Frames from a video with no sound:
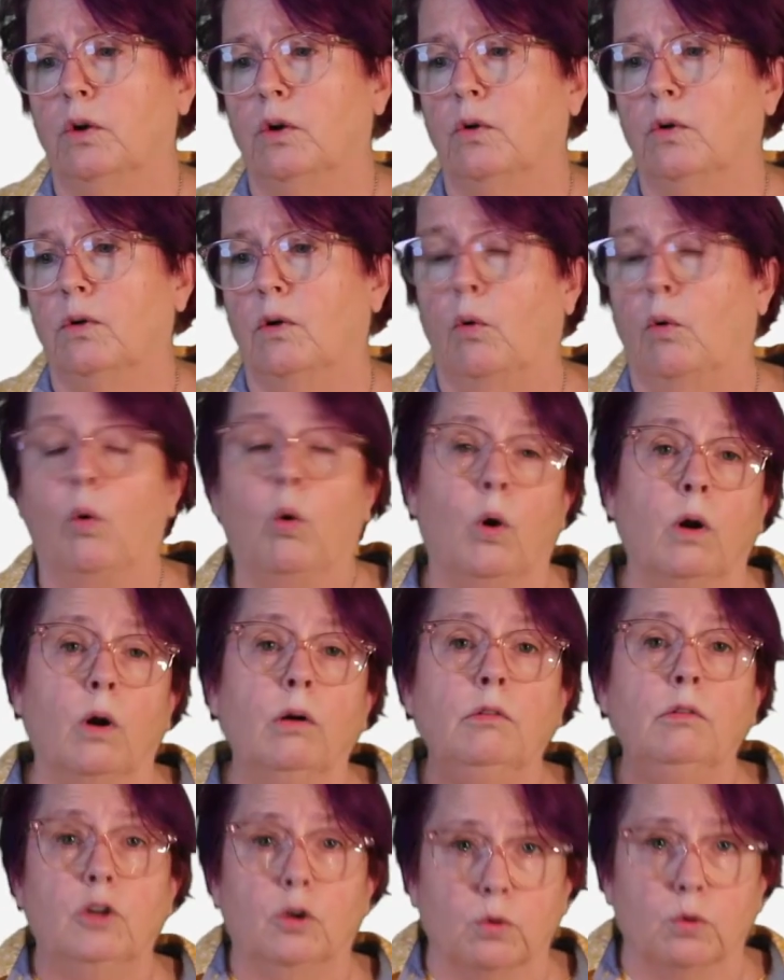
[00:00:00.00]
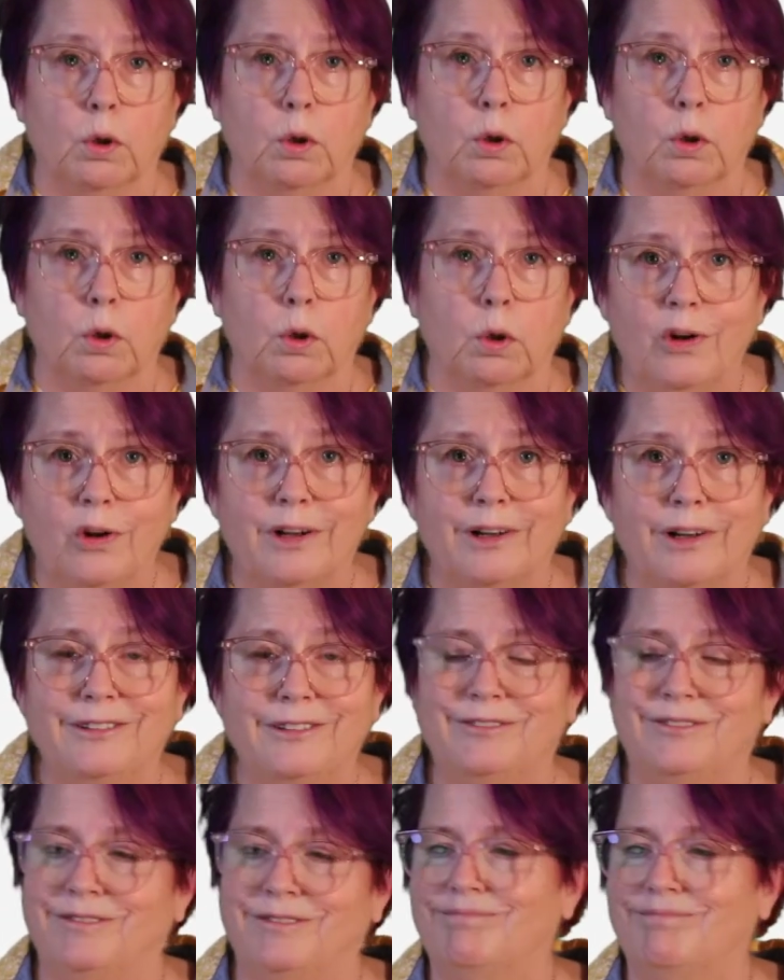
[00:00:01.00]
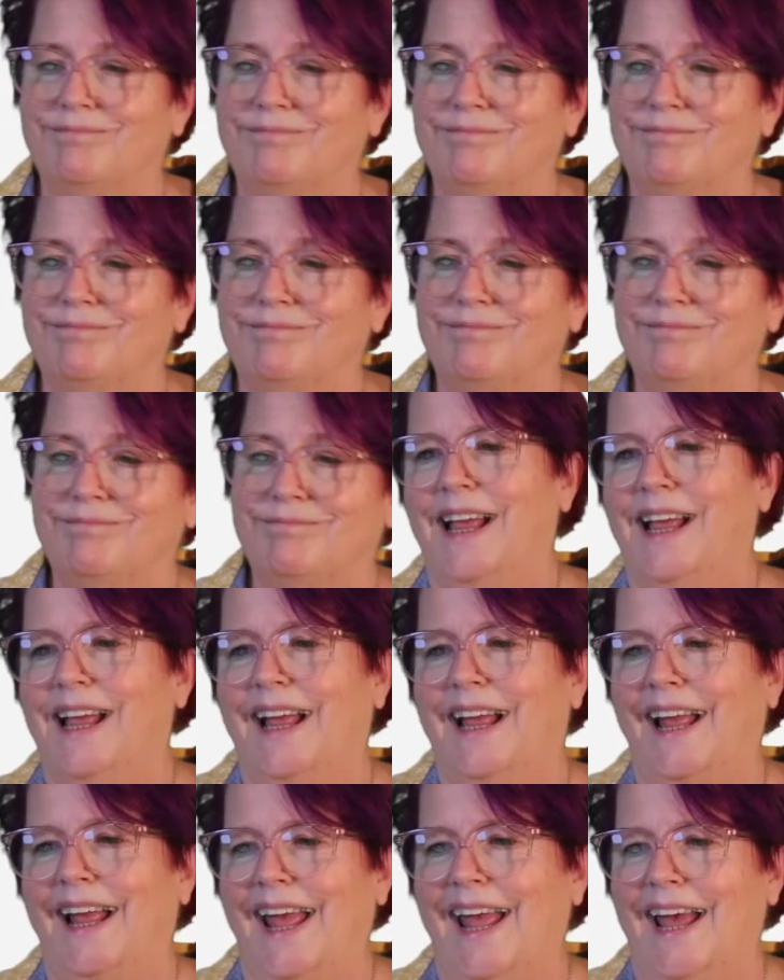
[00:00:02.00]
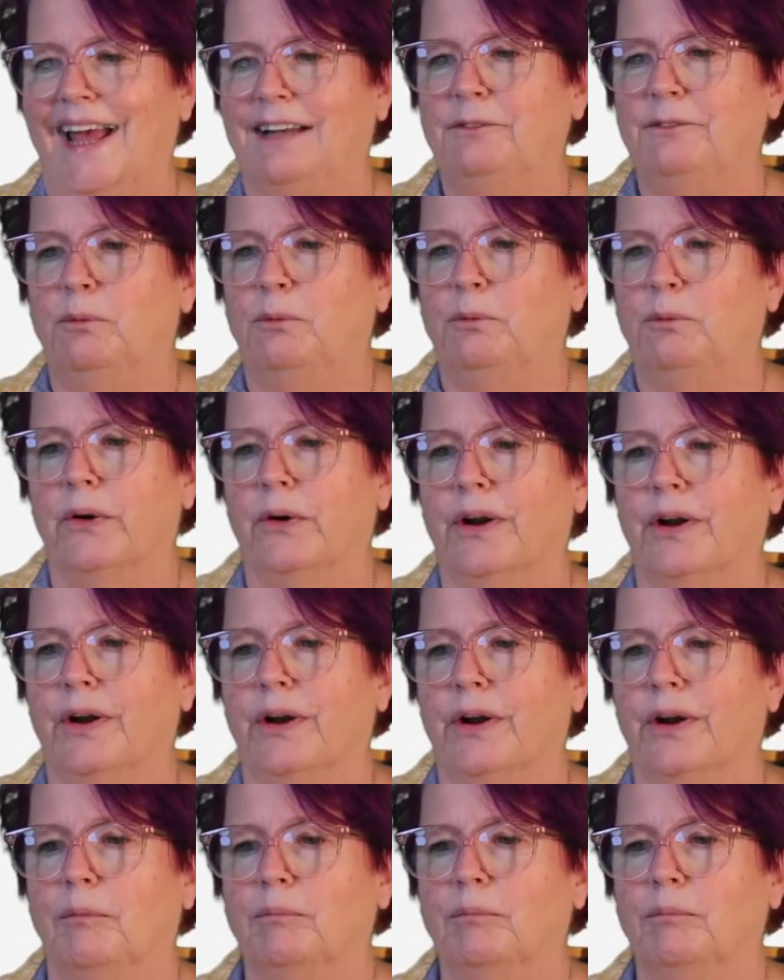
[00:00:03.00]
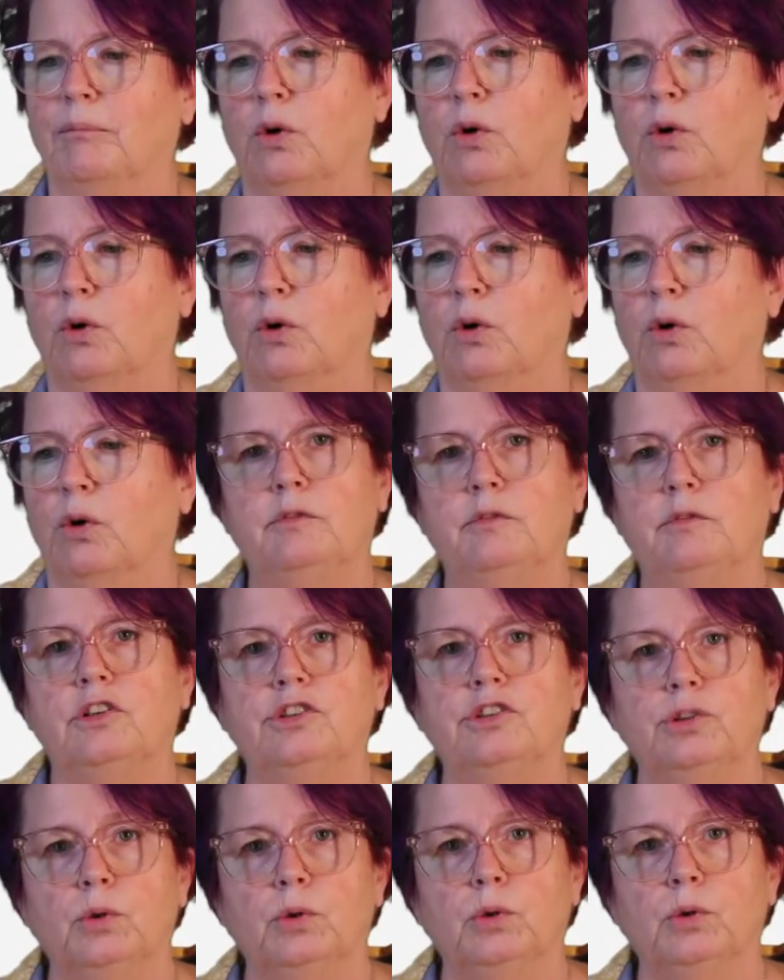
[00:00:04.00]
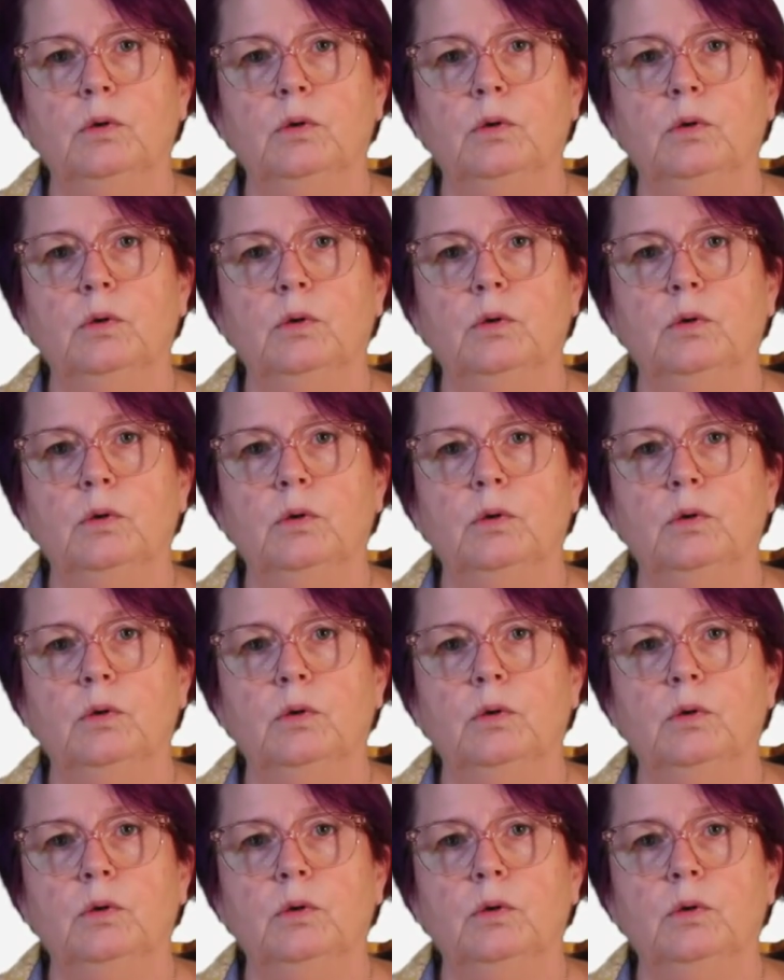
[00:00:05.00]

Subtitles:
or group work. And we're going to do